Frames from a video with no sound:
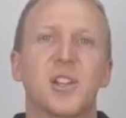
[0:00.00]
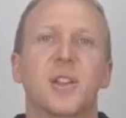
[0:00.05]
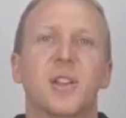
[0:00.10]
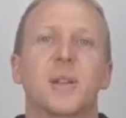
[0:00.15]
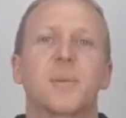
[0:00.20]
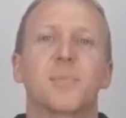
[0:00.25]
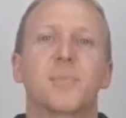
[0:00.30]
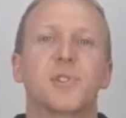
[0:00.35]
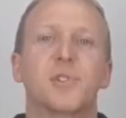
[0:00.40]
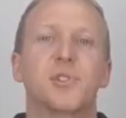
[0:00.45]
that
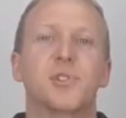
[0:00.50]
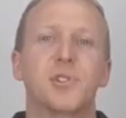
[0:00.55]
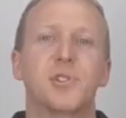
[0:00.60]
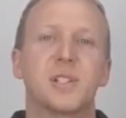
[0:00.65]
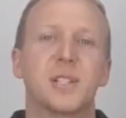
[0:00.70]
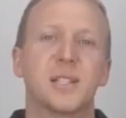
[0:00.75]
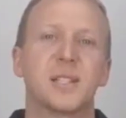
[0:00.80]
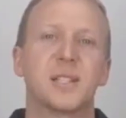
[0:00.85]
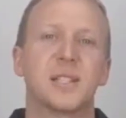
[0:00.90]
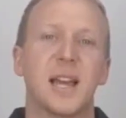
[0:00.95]
it
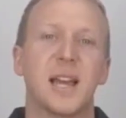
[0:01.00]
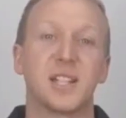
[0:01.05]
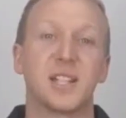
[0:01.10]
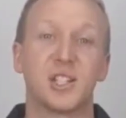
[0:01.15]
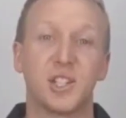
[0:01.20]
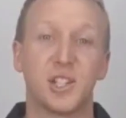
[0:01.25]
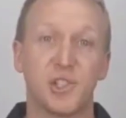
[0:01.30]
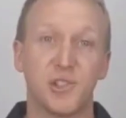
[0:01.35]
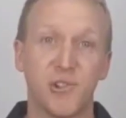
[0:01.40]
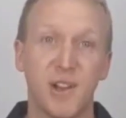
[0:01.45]
produces a
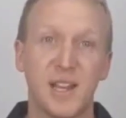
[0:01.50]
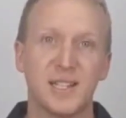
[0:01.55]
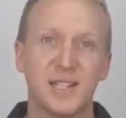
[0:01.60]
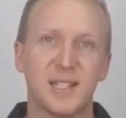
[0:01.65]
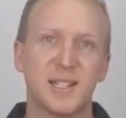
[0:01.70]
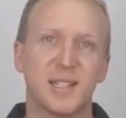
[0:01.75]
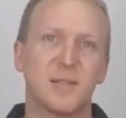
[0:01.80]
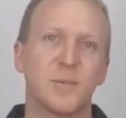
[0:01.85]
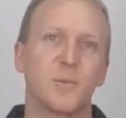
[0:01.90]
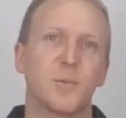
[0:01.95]

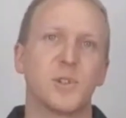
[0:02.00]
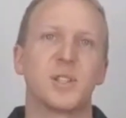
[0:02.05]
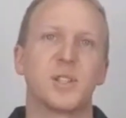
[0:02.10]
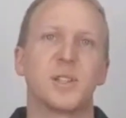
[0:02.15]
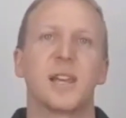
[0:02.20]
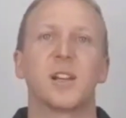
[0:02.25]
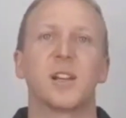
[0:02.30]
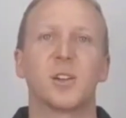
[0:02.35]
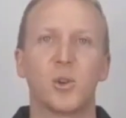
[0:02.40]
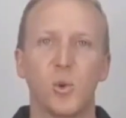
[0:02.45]
stress, which
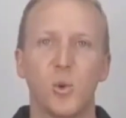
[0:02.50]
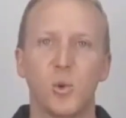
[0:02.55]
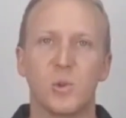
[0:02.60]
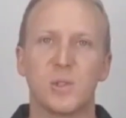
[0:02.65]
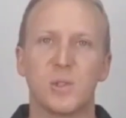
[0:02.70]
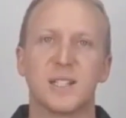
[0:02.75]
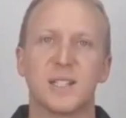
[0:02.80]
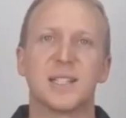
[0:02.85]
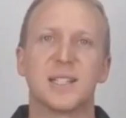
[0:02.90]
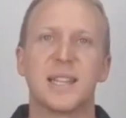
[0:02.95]
then
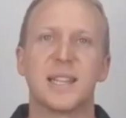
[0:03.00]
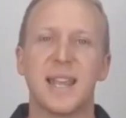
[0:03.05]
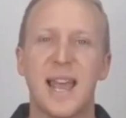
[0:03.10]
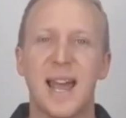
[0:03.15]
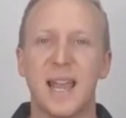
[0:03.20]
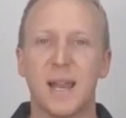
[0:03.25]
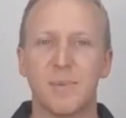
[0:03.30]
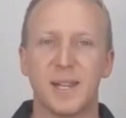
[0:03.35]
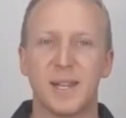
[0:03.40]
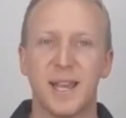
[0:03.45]
causes the
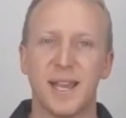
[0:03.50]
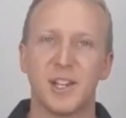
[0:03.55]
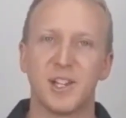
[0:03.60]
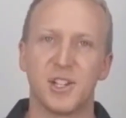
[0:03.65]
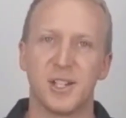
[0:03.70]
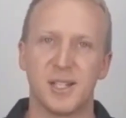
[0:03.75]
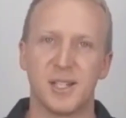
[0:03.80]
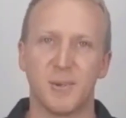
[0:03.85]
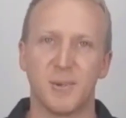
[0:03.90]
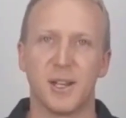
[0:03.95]

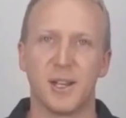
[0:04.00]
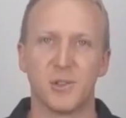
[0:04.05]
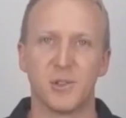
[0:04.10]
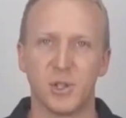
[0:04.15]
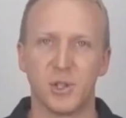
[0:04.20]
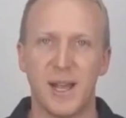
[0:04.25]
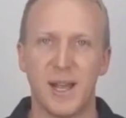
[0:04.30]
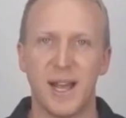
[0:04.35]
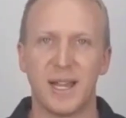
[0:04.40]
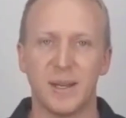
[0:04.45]
adaptations that we're going to
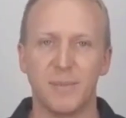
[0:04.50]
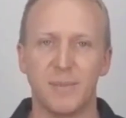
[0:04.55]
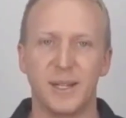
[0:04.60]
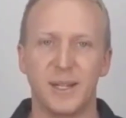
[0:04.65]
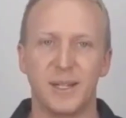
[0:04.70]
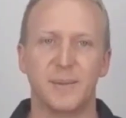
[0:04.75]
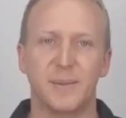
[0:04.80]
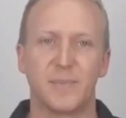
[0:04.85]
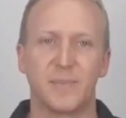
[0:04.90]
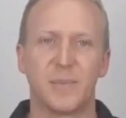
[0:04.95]
talk about in a
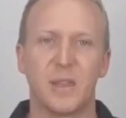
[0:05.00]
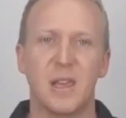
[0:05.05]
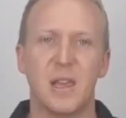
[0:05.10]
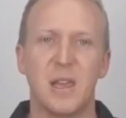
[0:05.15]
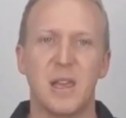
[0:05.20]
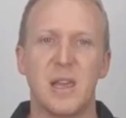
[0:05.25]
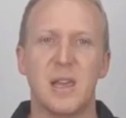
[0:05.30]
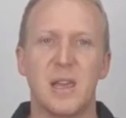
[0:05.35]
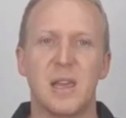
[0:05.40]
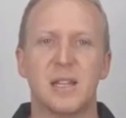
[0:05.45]
minute.
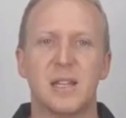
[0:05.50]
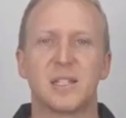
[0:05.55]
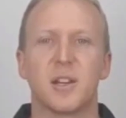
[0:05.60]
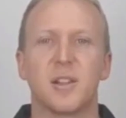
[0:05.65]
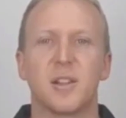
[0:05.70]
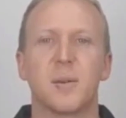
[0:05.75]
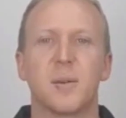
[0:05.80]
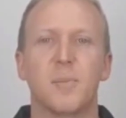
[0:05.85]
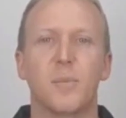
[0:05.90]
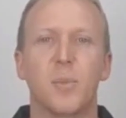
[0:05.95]
So
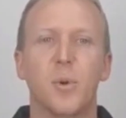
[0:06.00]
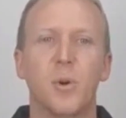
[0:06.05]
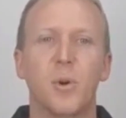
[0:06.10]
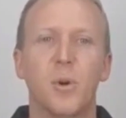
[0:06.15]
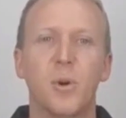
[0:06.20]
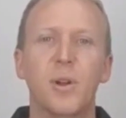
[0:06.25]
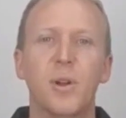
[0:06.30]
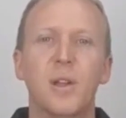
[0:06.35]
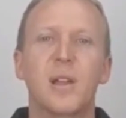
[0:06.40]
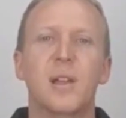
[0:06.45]
the
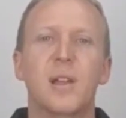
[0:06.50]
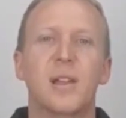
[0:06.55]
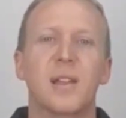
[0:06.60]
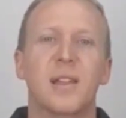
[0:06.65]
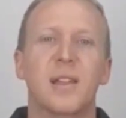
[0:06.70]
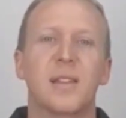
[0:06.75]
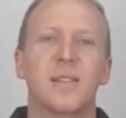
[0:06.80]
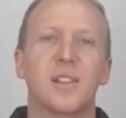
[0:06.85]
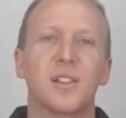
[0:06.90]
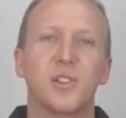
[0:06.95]
more
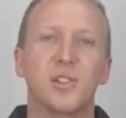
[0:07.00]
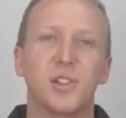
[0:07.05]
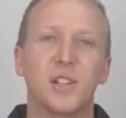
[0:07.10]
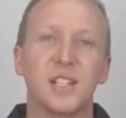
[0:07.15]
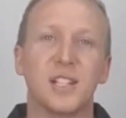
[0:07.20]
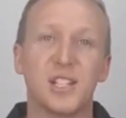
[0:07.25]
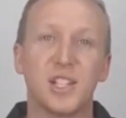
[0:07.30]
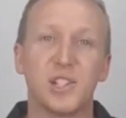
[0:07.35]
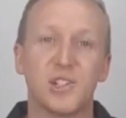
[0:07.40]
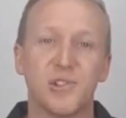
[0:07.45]
that you
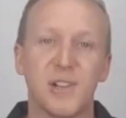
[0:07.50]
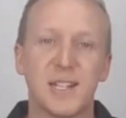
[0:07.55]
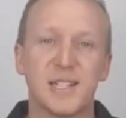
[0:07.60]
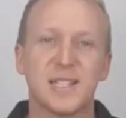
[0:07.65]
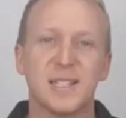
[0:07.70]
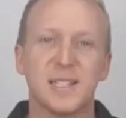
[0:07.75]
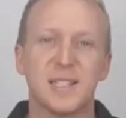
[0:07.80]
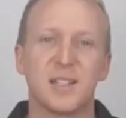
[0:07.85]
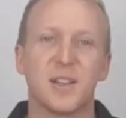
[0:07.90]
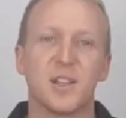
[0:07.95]
can stress
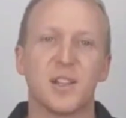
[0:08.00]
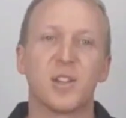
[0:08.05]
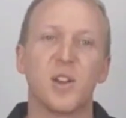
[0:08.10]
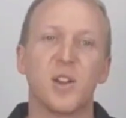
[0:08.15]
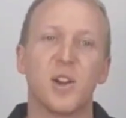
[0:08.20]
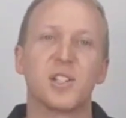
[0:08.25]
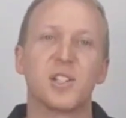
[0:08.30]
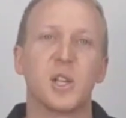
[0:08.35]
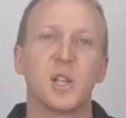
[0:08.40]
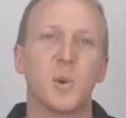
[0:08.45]
it, so the
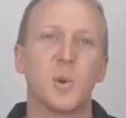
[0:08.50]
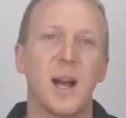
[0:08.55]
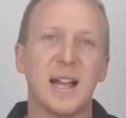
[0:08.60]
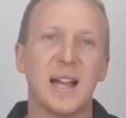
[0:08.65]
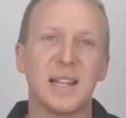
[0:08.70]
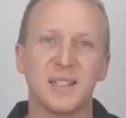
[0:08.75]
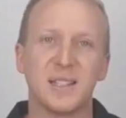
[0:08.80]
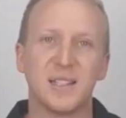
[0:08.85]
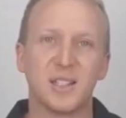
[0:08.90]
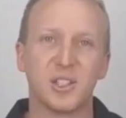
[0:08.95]
closer you are
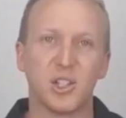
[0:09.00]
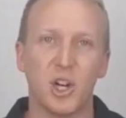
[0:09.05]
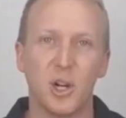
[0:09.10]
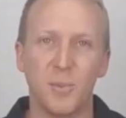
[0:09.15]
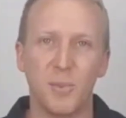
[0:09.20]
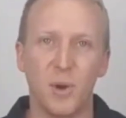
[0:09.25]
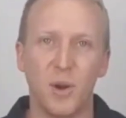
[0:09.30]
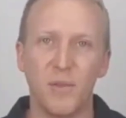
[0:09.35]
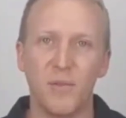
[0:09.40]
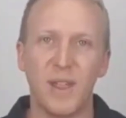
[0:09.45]
to the
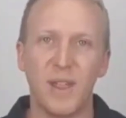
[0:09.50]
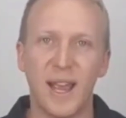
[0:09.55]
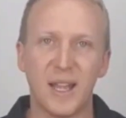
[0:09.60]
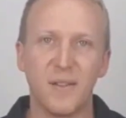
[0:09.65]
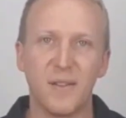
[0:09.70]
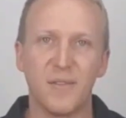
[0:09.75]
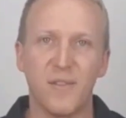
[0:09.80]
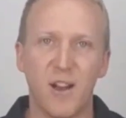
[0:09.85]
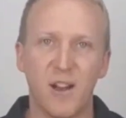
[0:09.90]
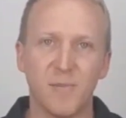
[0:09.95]
top of the
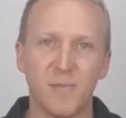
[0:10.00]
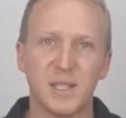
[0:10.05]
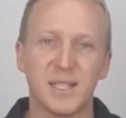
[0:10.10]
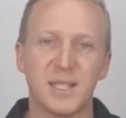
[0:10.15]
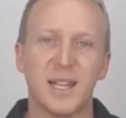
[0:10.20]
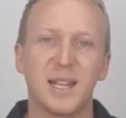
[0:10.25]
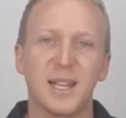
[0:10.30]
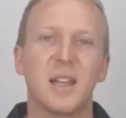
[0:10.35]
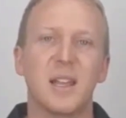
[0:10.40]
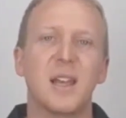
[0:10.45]

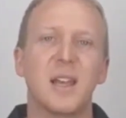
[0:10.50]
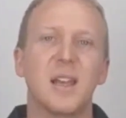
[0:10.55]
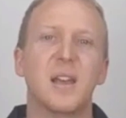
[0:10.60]
85%,